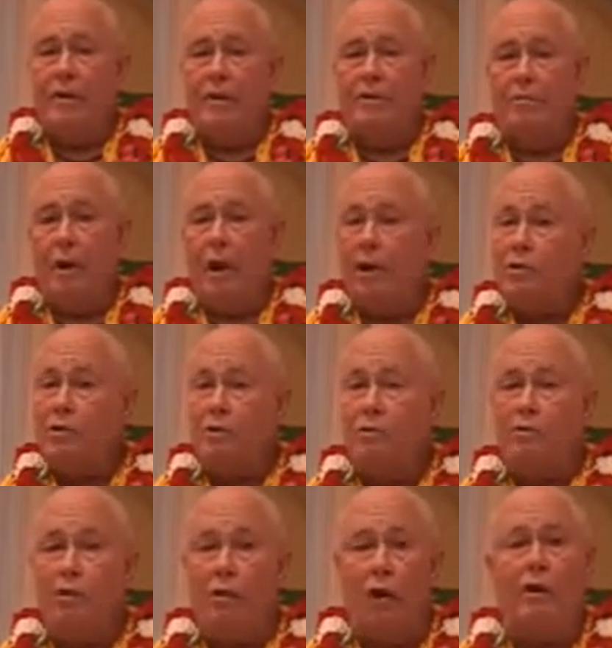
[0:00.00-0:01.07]
it's
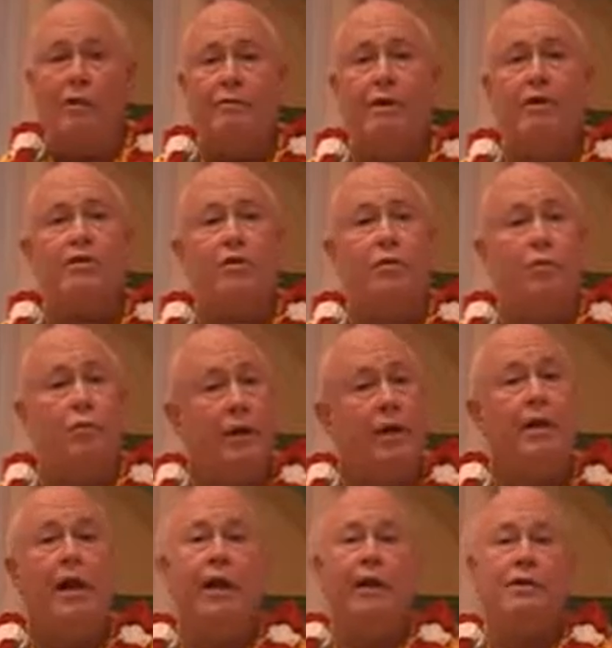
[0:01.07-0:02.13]
possible for all of us to
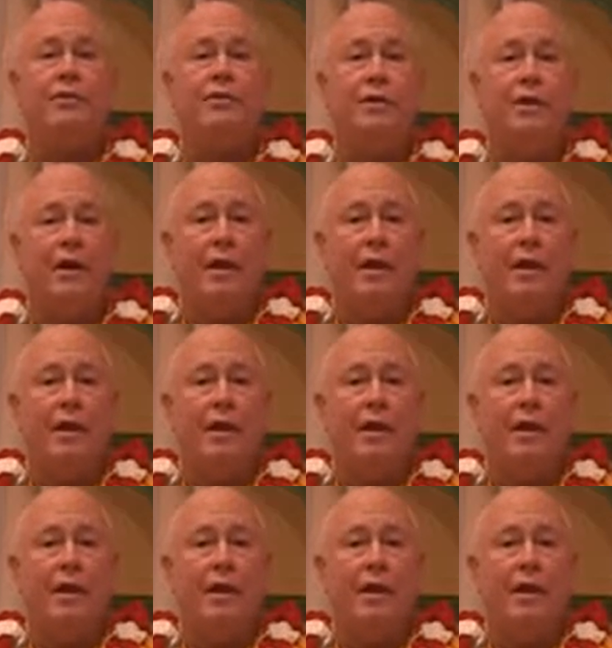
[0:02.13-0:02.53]
realize